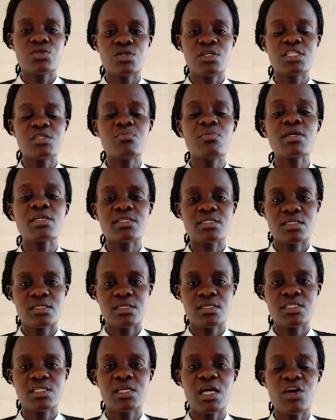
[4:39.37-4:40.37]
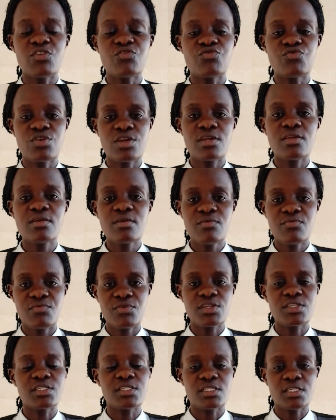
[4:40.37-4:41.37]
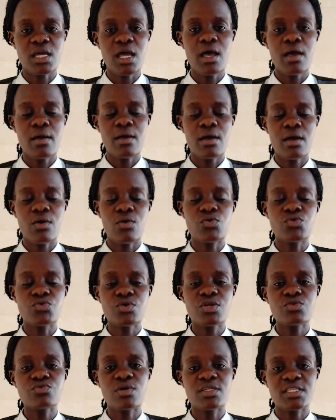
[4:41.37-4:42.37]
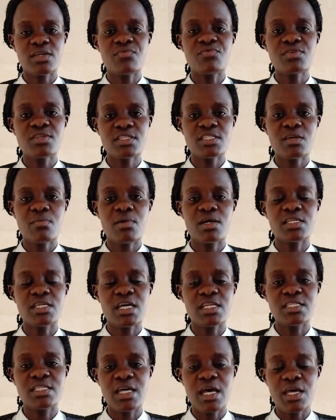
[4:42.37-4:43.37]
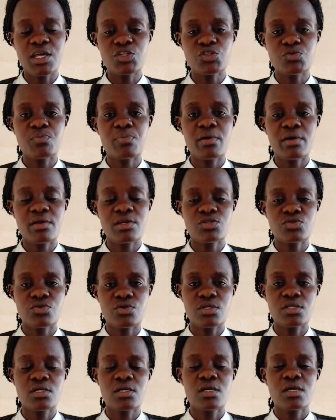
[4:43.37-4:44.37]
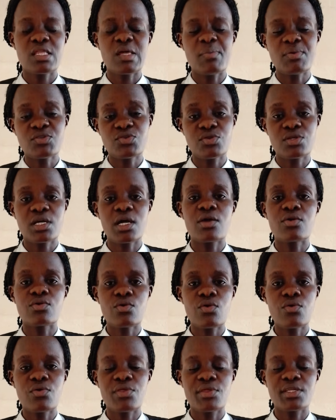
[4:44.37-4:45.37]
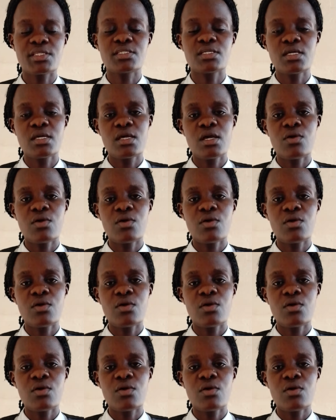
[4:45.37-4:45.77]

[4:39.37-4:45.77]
It makes it a trade fixture, although it was a fixture, but at the expiration, the person can go with it.